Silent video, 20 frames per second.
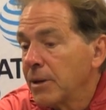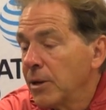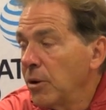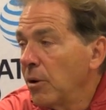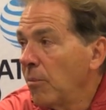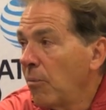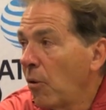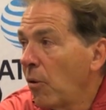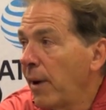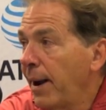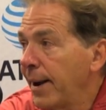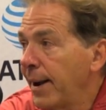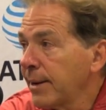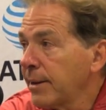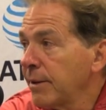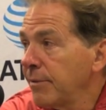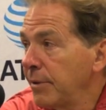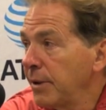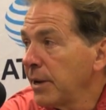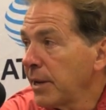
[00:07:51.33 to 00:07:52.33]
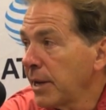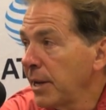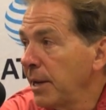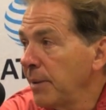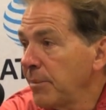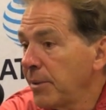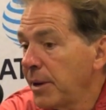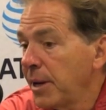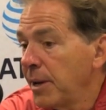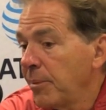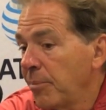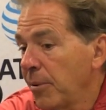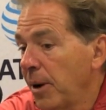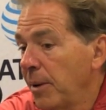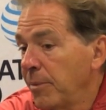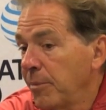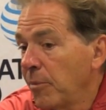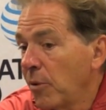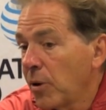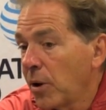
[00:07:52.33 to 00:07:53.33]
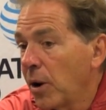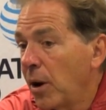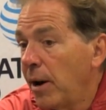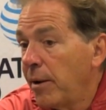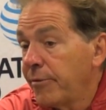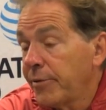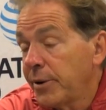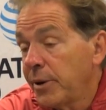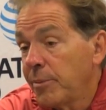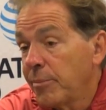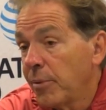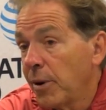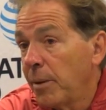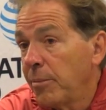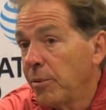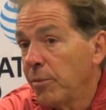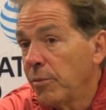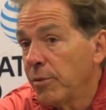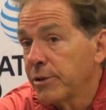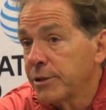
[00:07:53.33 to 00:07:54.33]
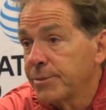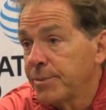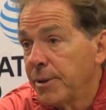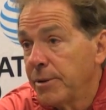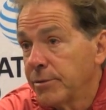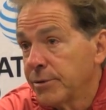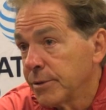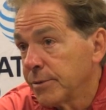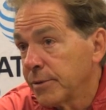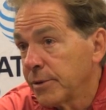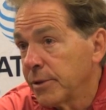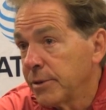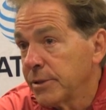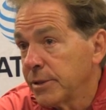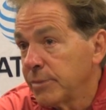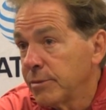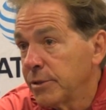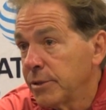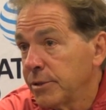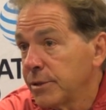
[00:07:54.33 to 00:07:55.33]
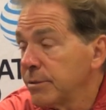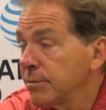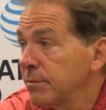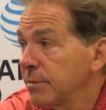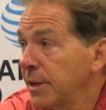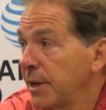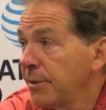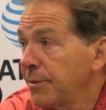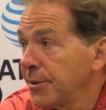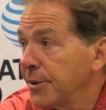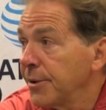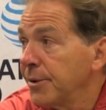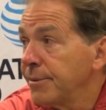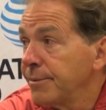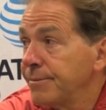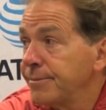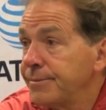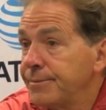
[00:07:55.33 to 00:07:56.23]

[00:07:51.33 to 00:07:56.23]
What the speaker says: more active in the game today, probably more confident, probably more explosive because he was healthier.